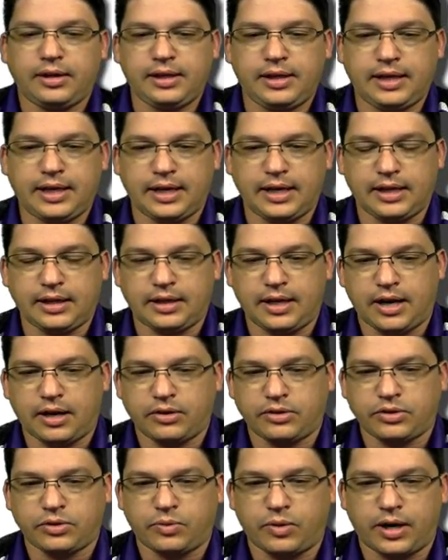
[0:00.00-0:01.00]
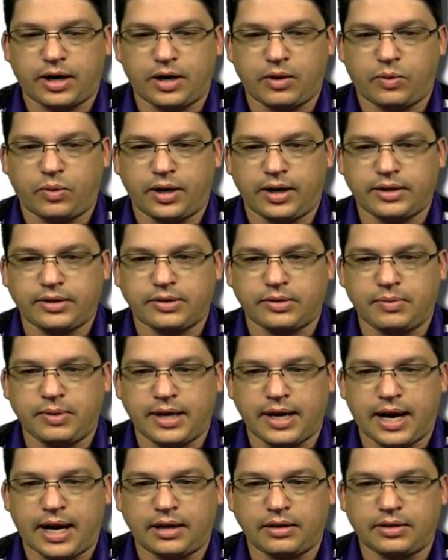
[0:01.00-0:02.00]
getting there to where I want it to
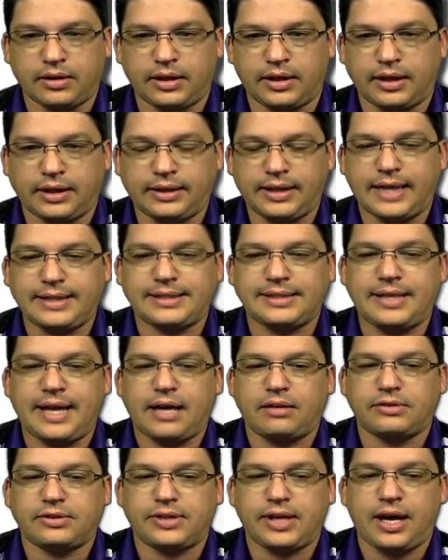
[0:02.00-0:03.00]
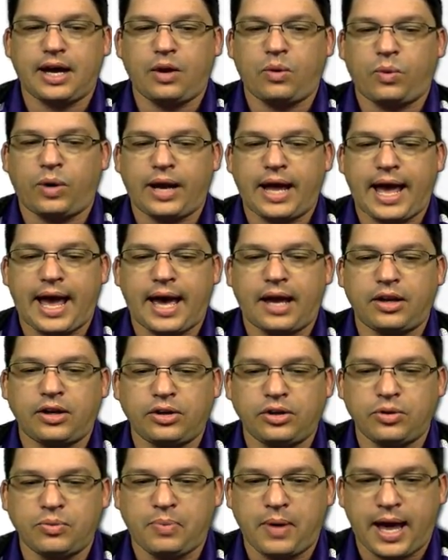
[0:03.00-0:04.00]
be at. Let's now say I want to add a
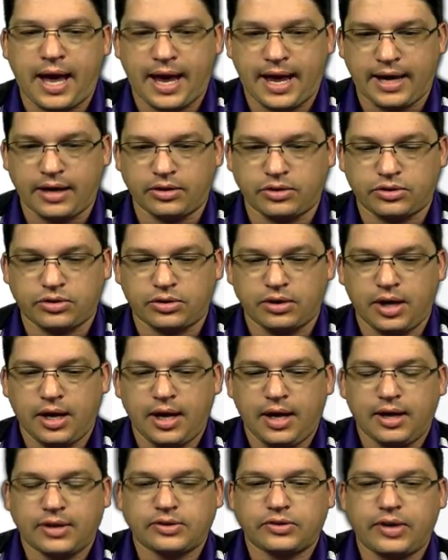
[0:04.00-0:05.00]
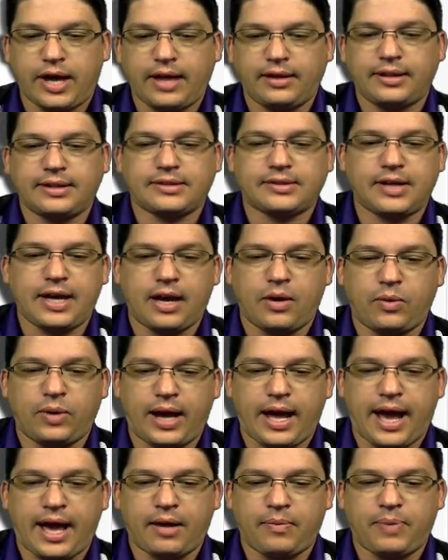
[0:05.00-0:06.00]
new page. So now let's say I
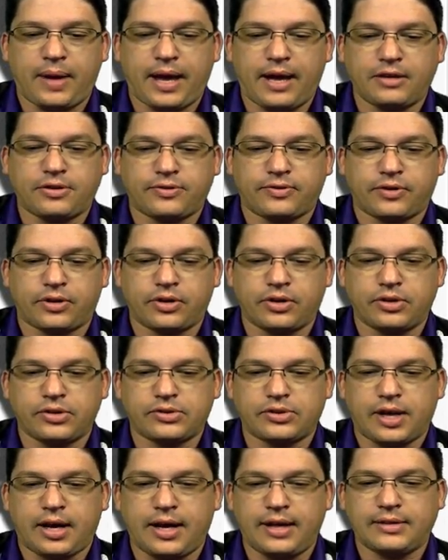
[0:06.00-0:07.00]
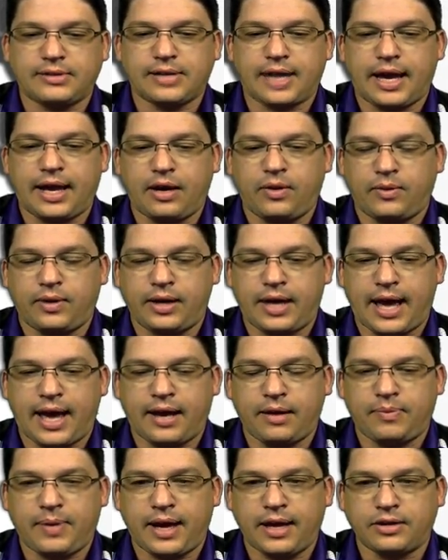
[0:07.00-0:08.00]
want to add a page for earth science and I want to
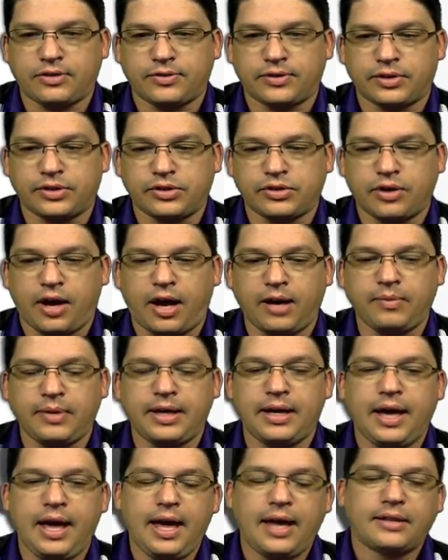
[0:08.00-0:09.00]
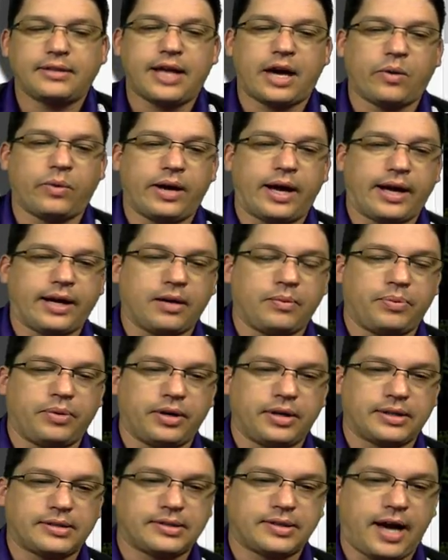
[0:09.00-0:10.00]
add a page for astronomy. That way I can
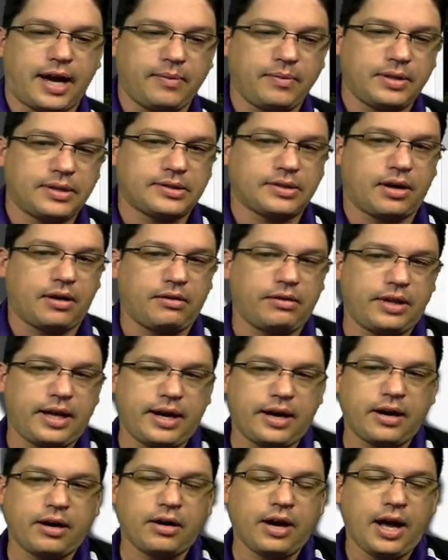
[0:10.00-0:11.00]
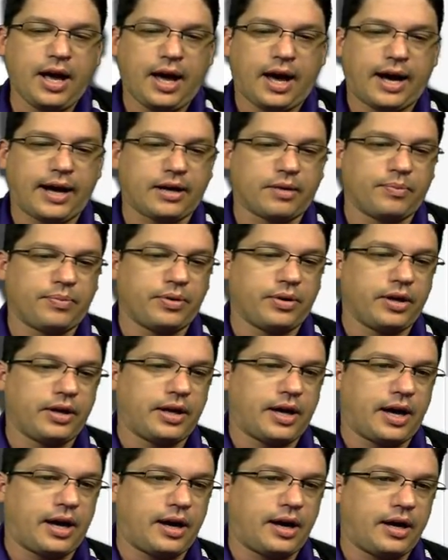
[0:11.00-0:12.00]
put assignments on there. I can
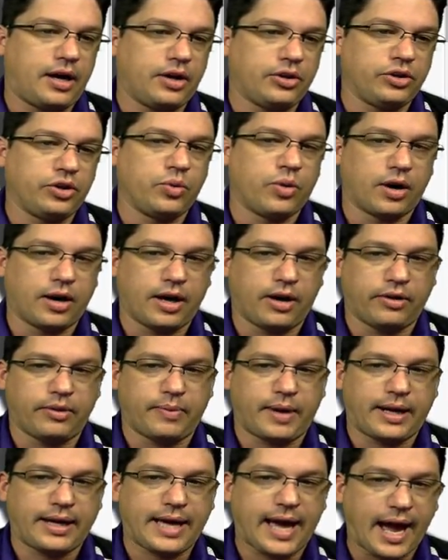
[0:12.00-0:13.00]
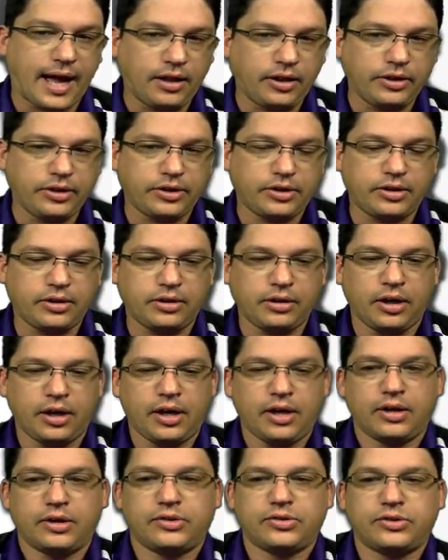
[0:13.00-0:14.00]
put uh, a URL to my calendar,
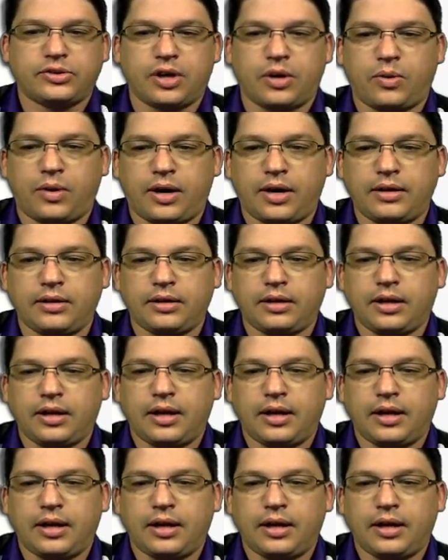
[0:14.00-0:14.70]
so on.